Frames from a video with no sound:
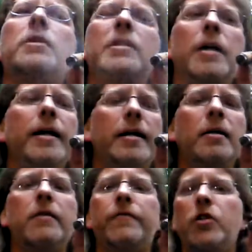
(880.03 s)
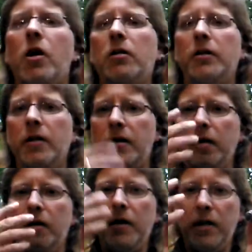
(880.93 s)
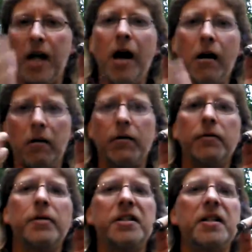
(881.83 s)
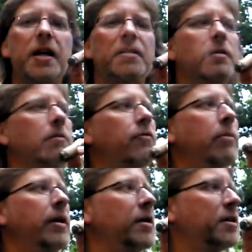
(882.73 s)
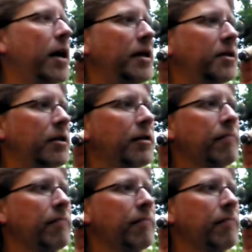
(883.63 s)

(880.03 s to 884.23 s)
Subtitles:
Slight hint of chocolate in the air, the scent from it is nice.